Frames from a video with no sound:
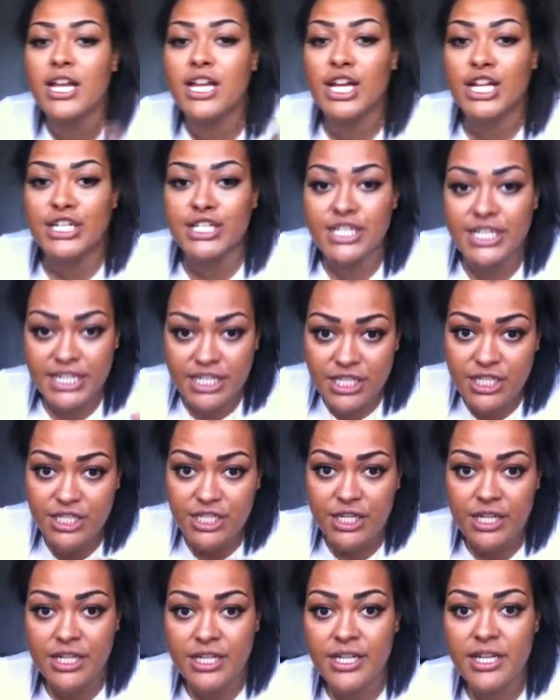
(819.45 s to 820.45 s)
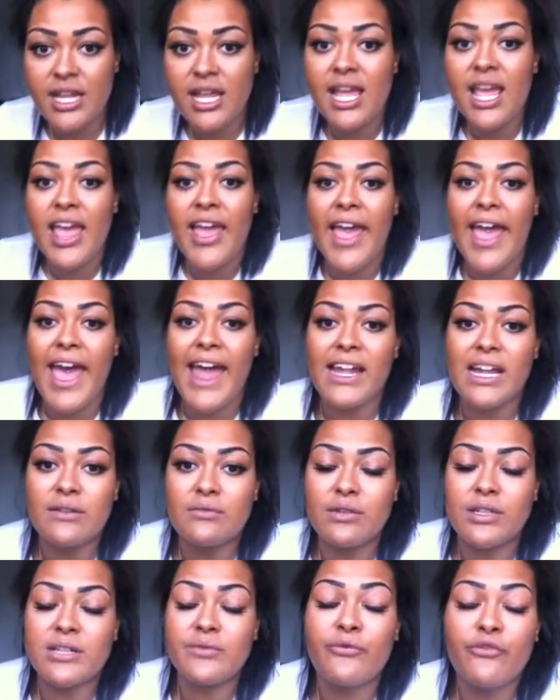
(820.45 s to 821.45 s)
condition, and it
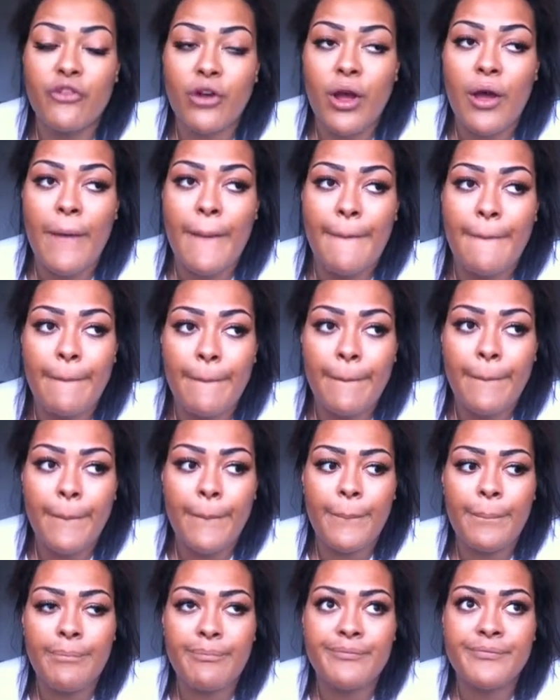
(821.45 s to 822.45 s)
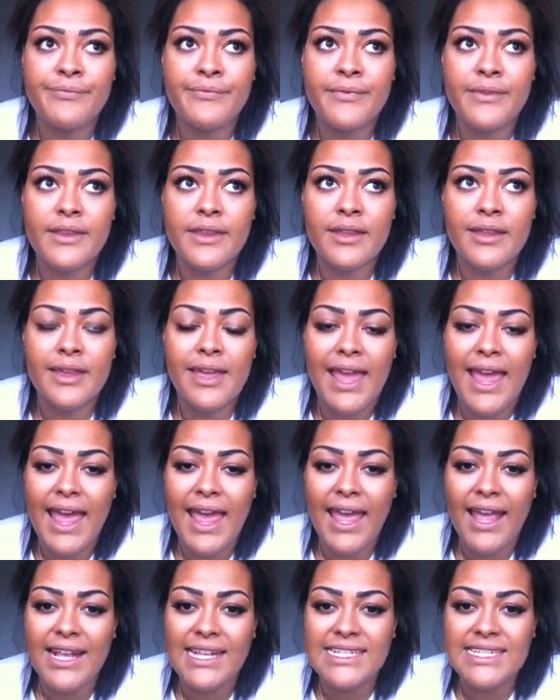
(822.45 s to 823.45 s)
was from
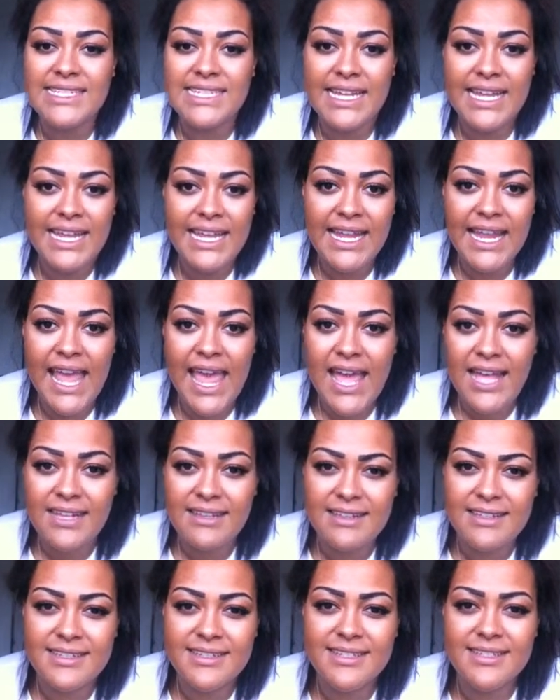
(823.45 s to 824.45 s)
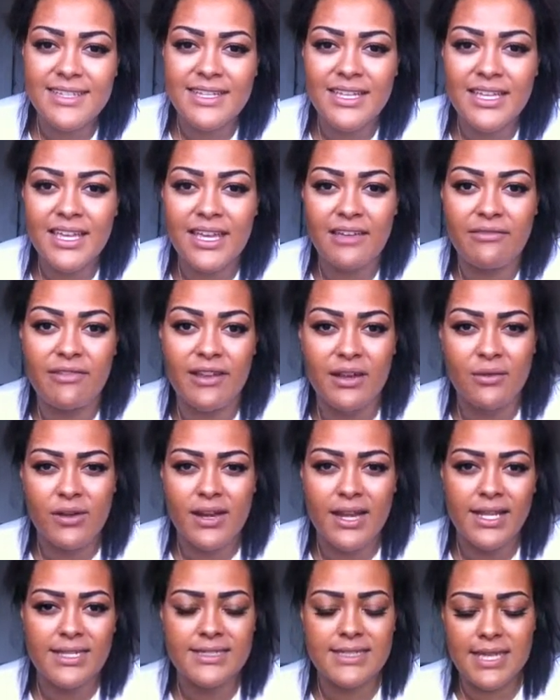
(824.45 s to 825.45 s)
CEX, if
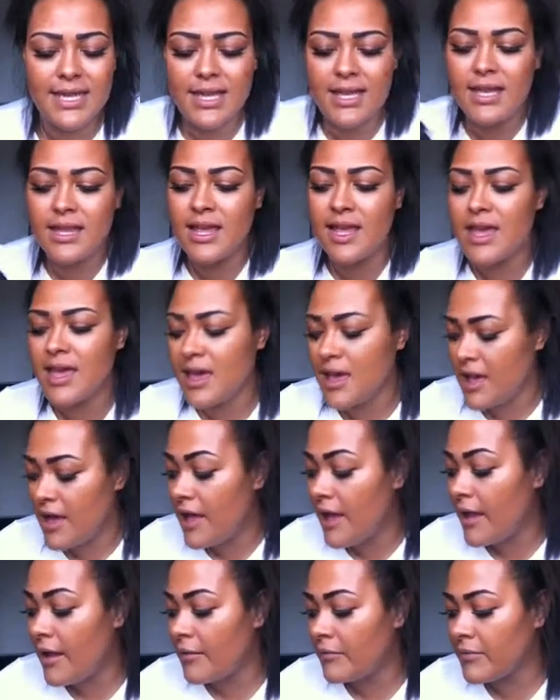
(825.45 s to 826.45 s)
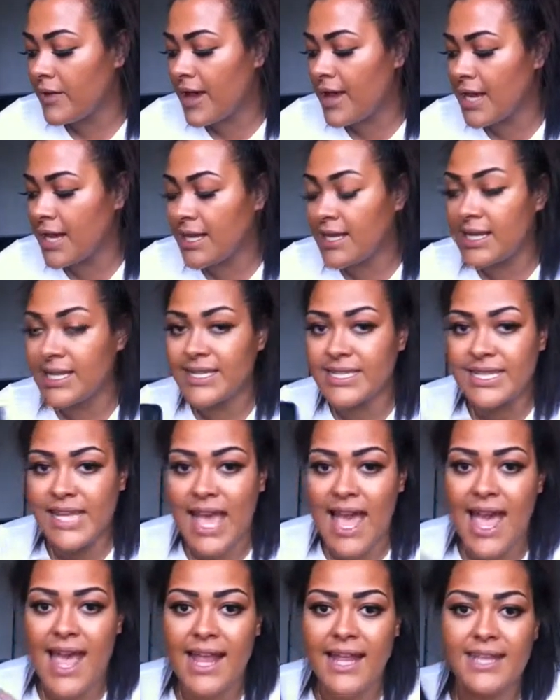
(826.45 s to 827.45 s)
anyone has that. And then this
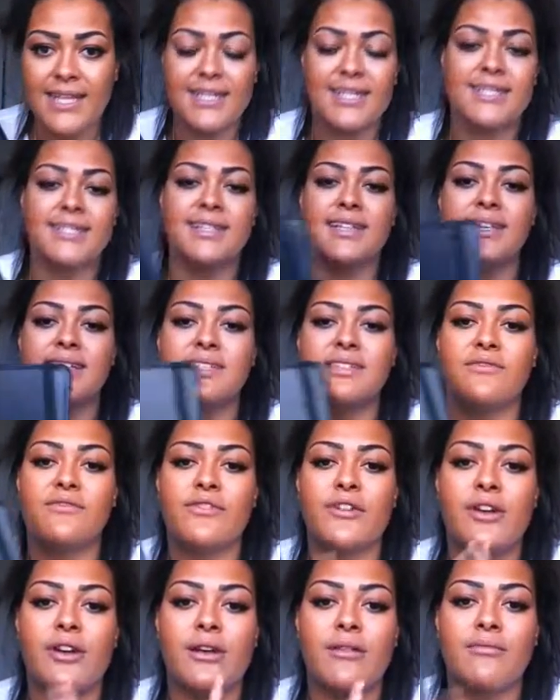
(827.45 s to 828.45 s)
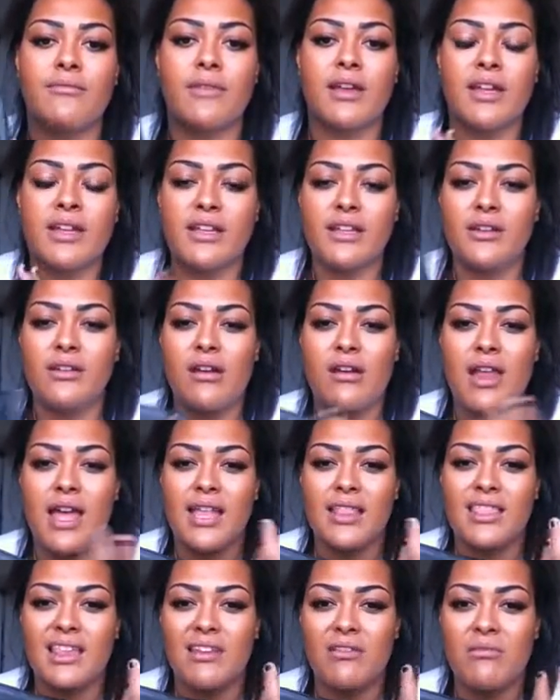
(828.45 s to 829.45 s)
case is from, you know,
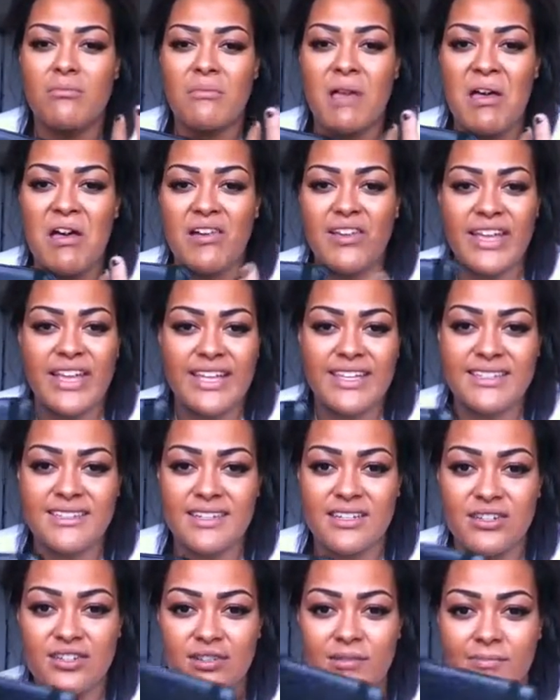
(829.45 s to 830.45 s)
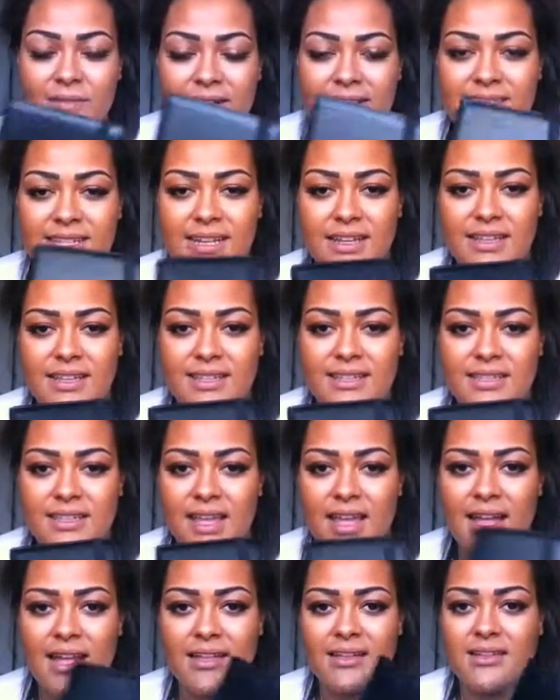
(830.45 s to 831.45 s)
like the little markets in shopping centres,
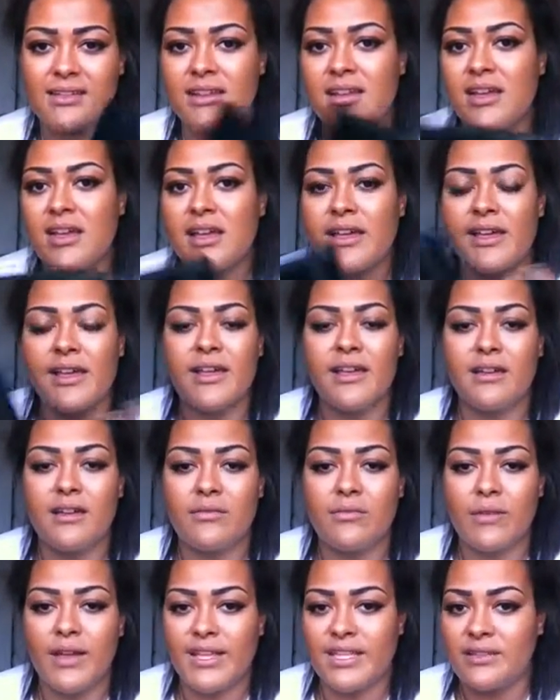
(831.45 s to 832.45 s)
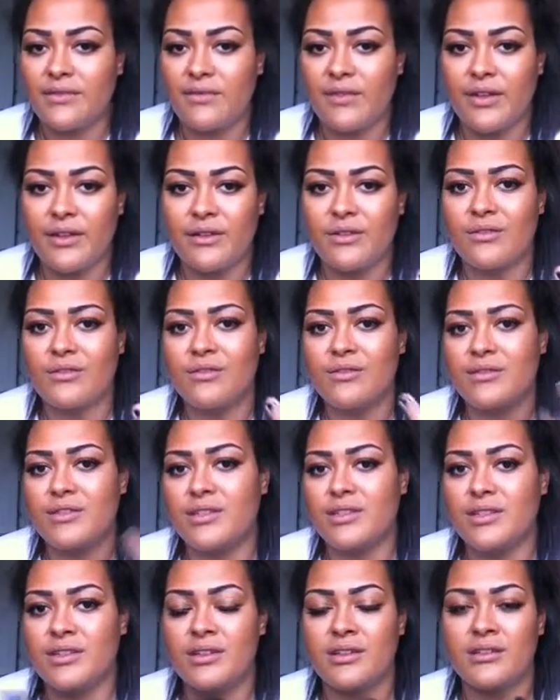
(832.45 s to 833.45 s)
like
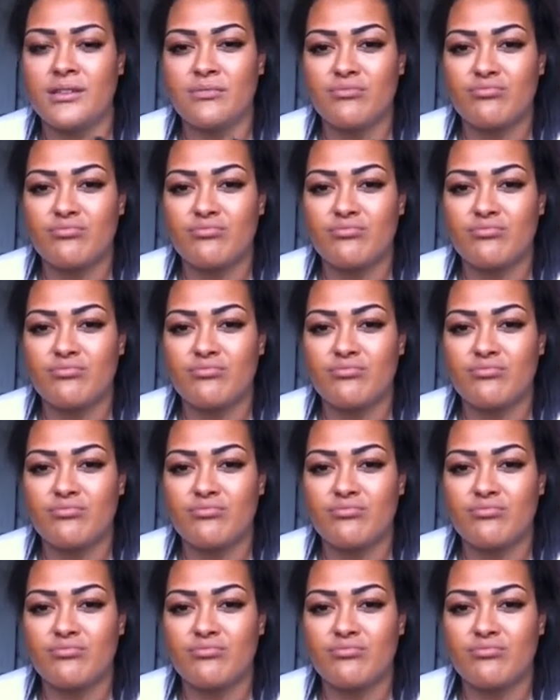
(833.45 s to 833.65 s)
Westfields,